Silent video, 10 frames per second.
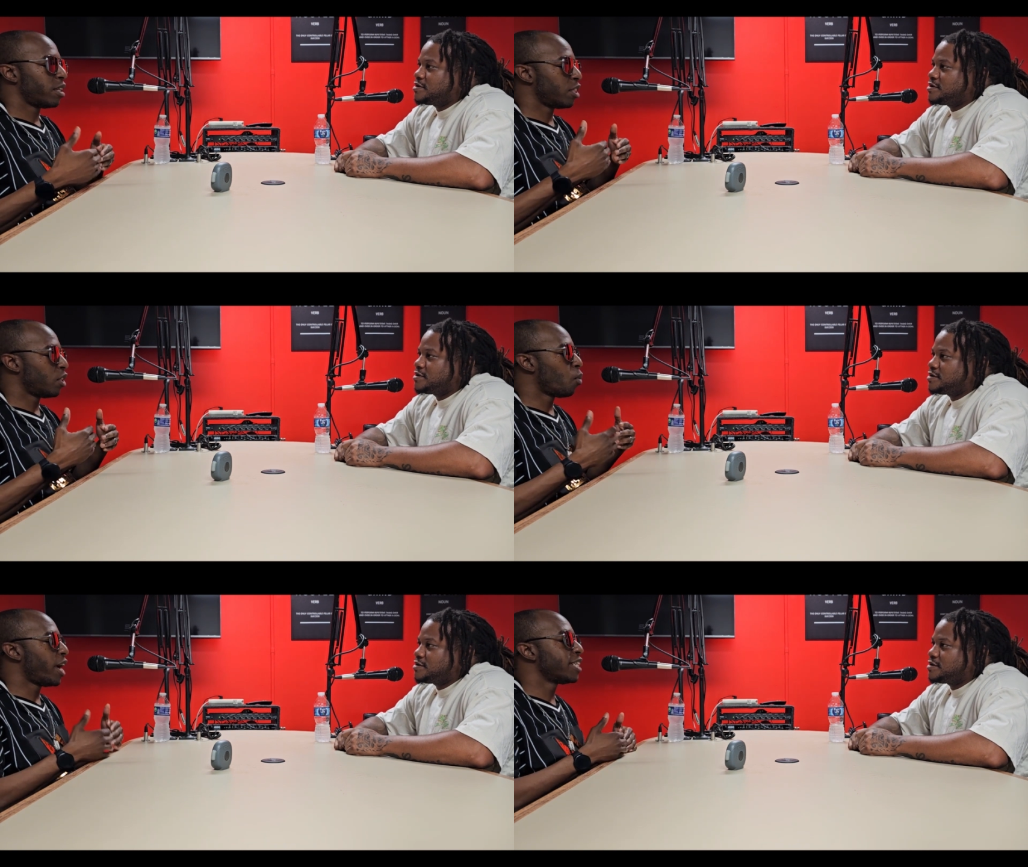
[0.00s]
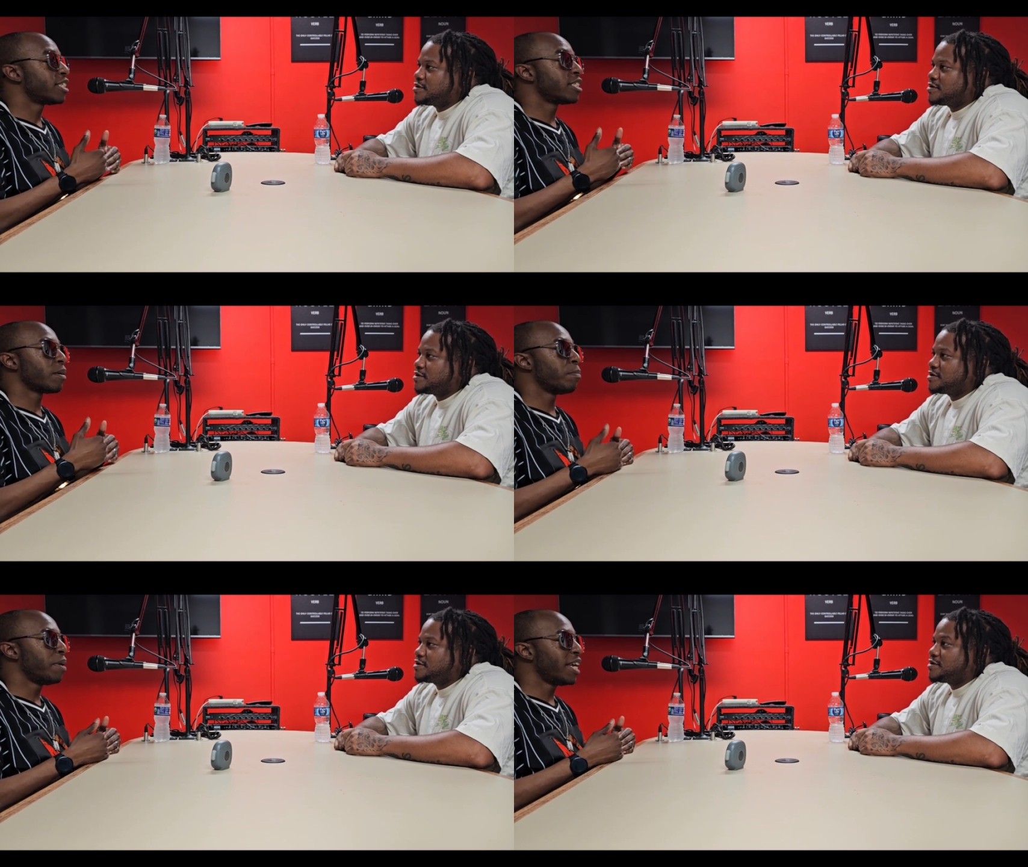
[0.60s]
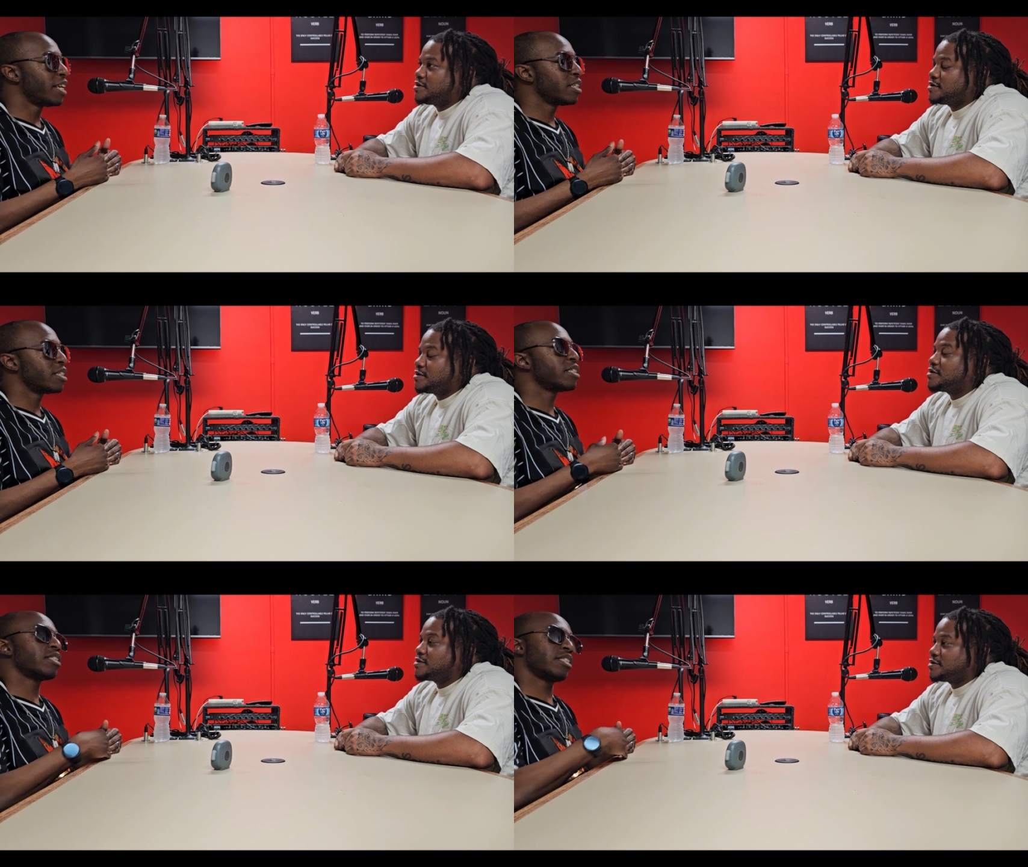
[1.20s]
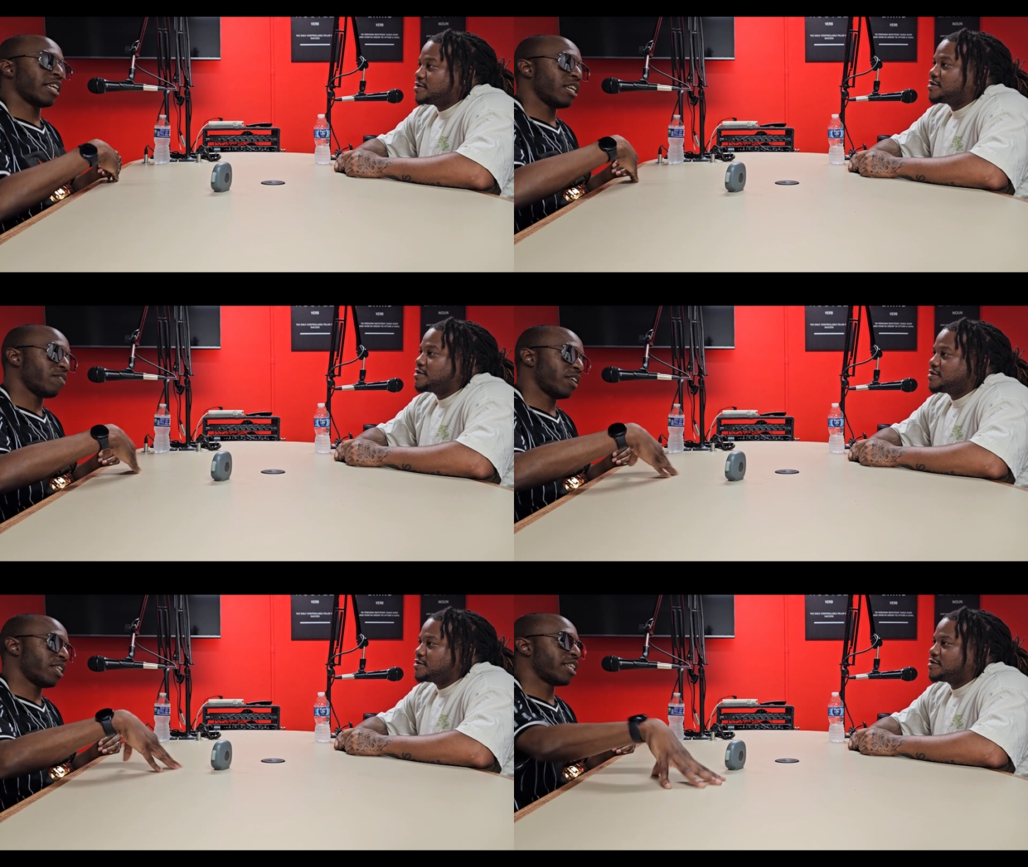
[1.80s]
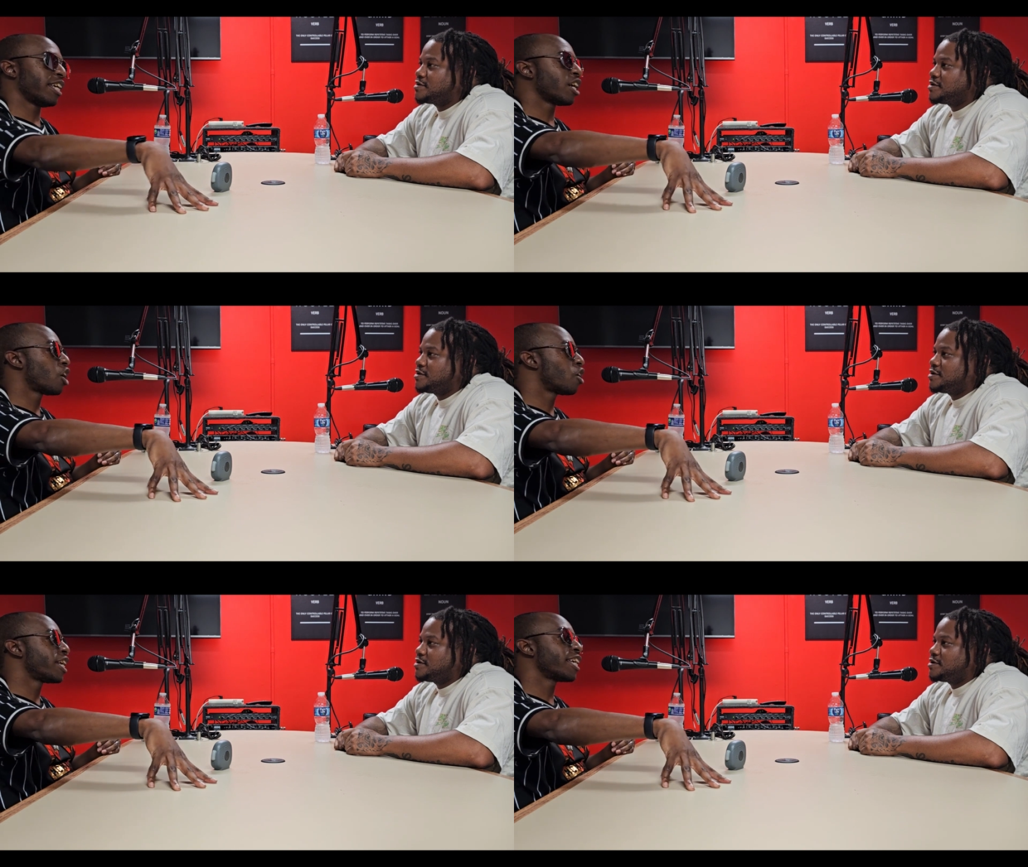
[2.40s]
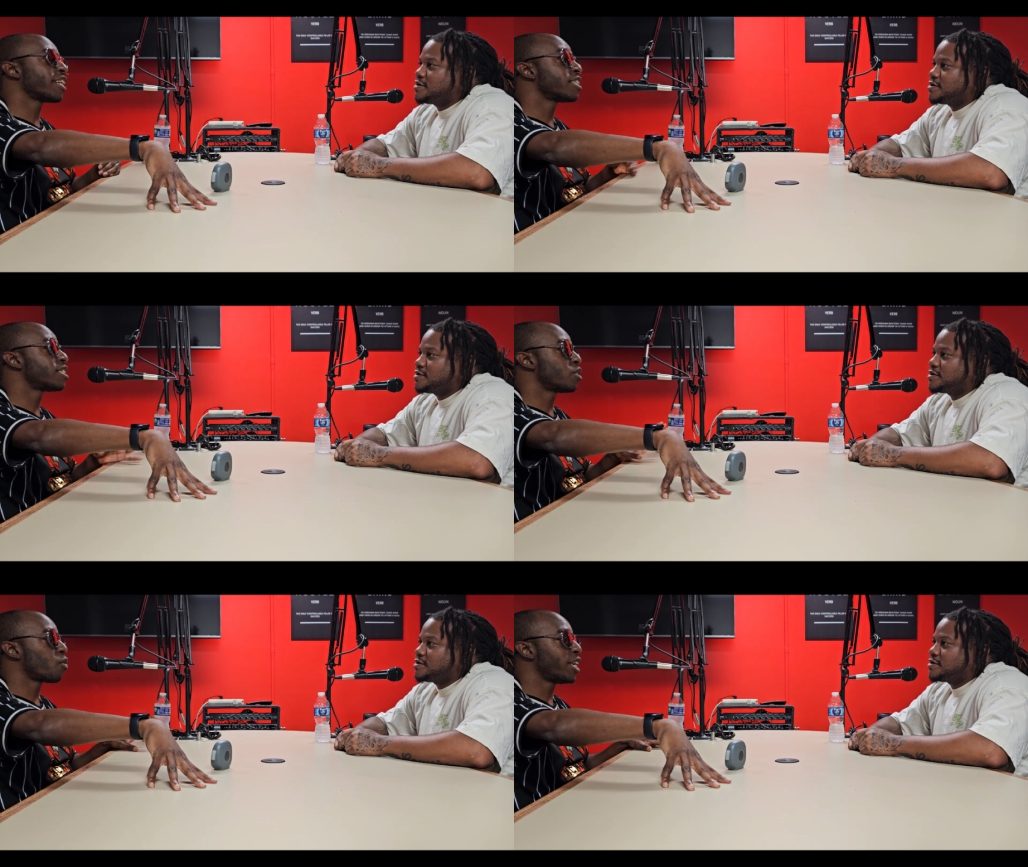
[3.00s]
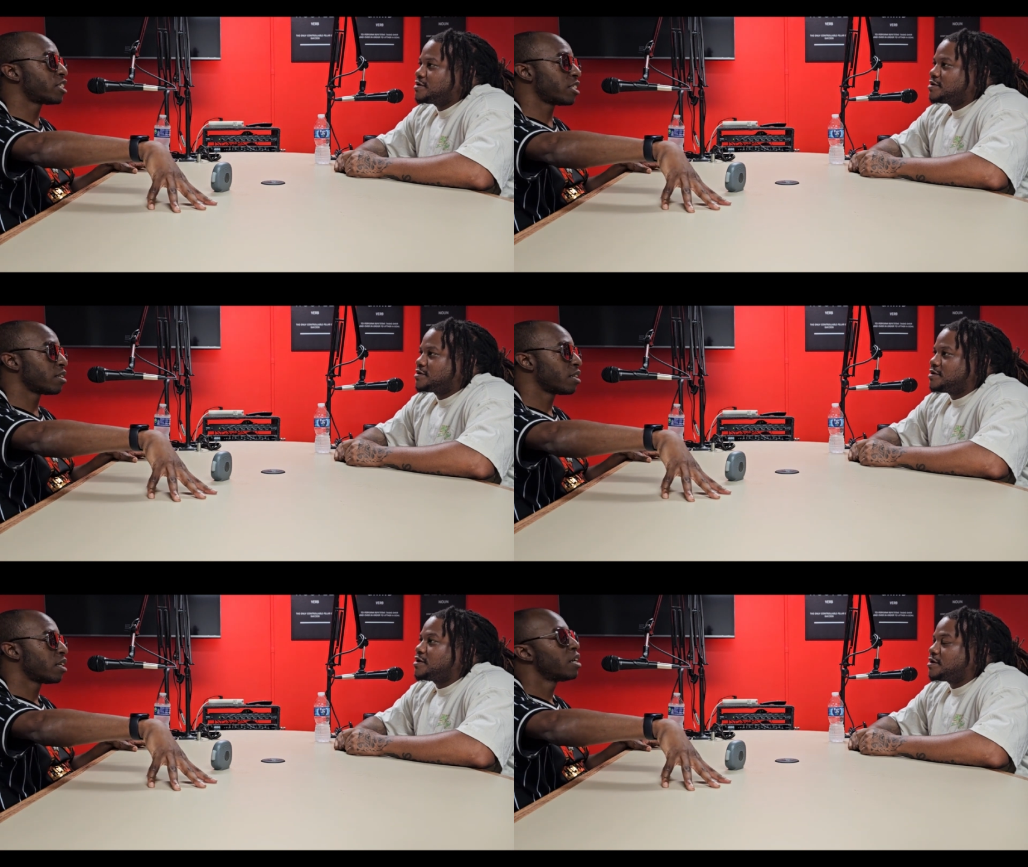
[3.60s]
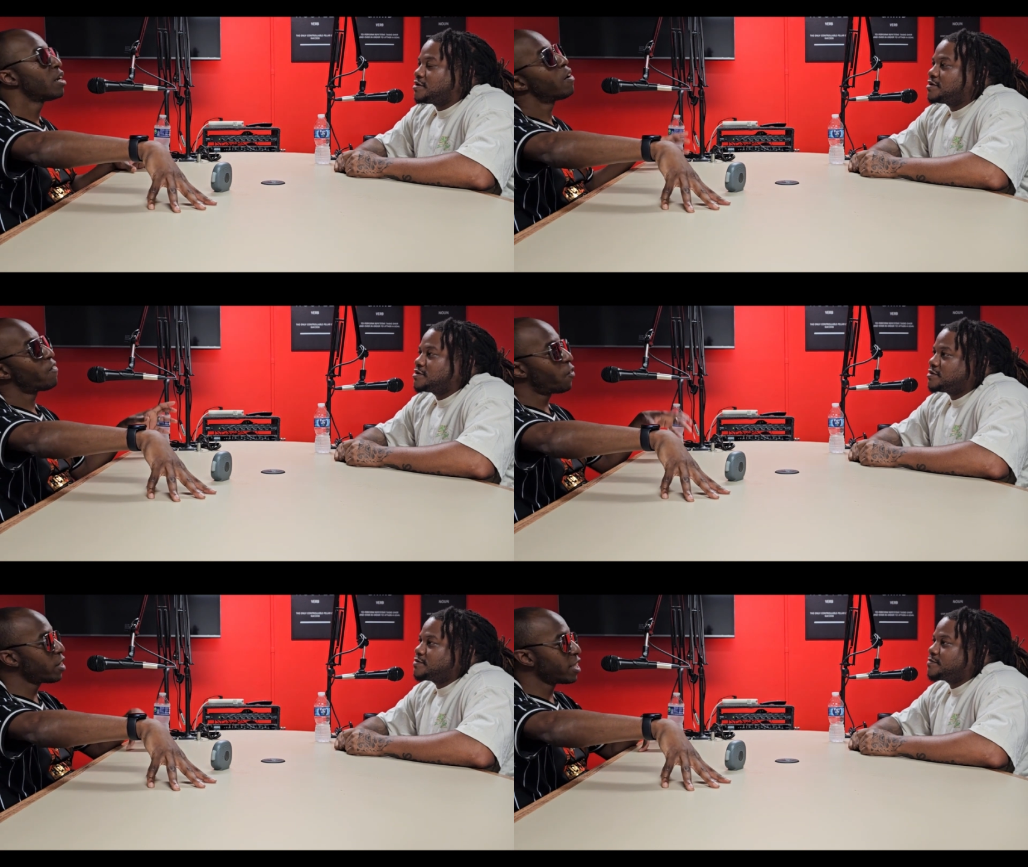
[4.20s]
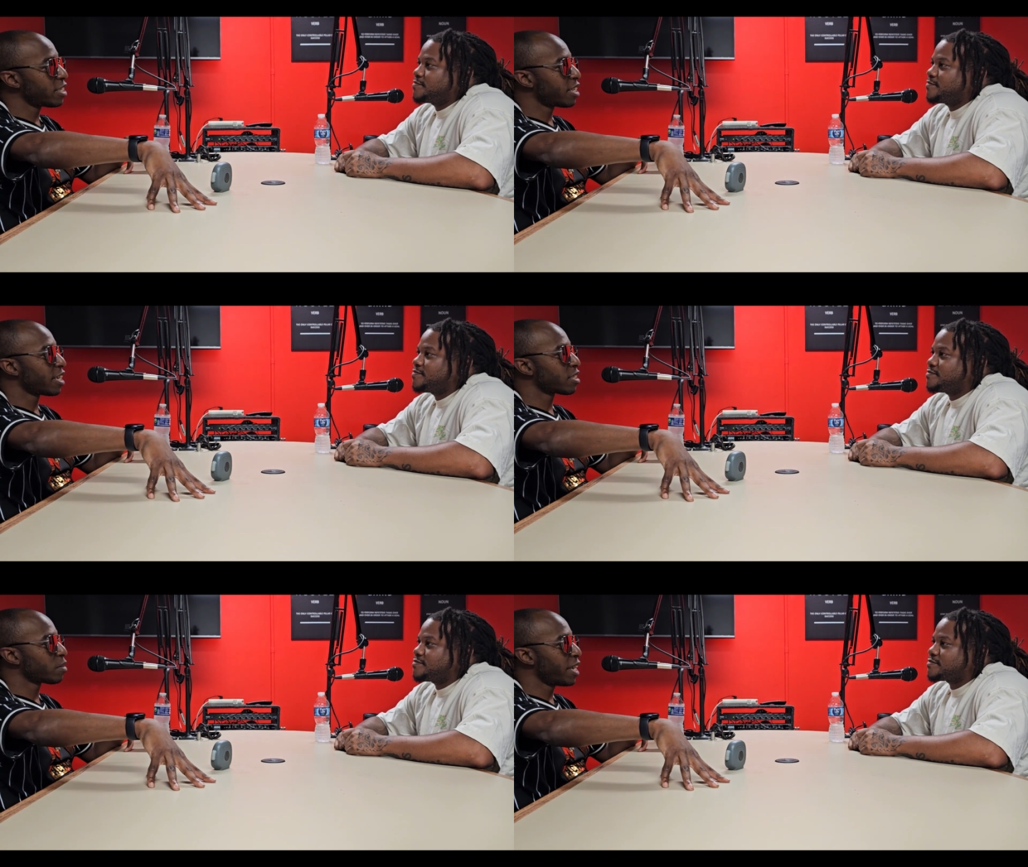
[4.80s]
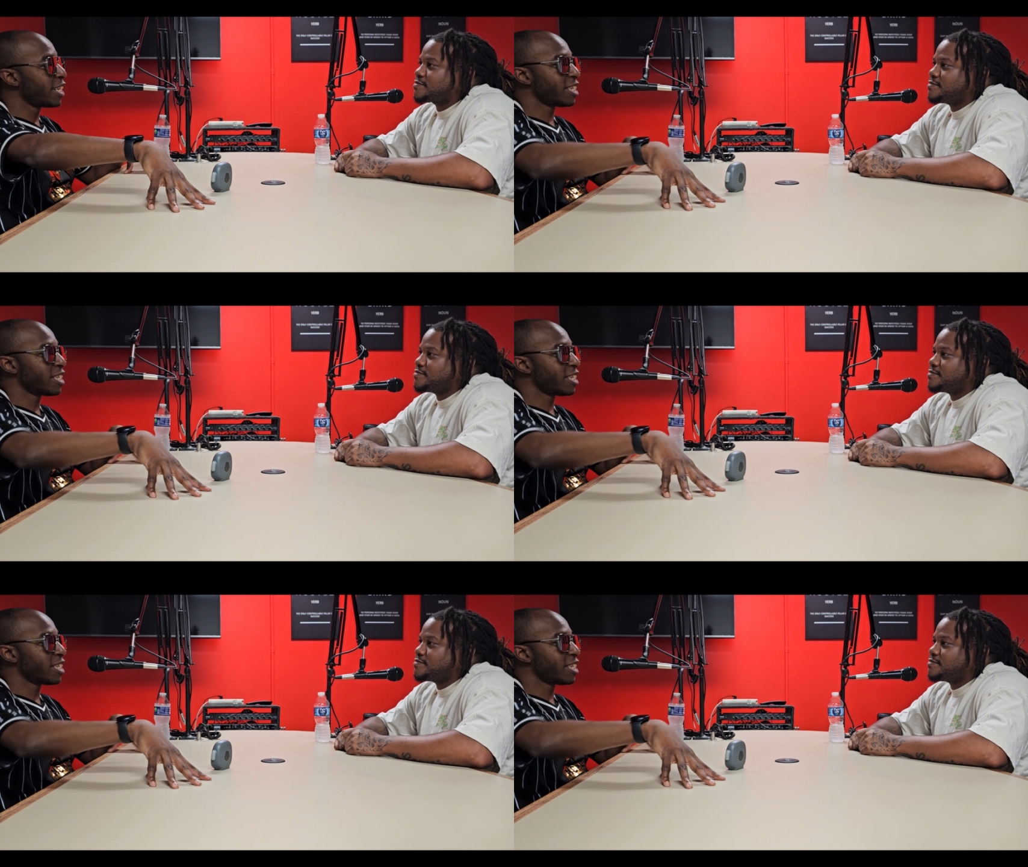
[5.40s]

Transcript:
Speaker 1: the way to submit to even get heard and get consideration, yeah. for these things, man, these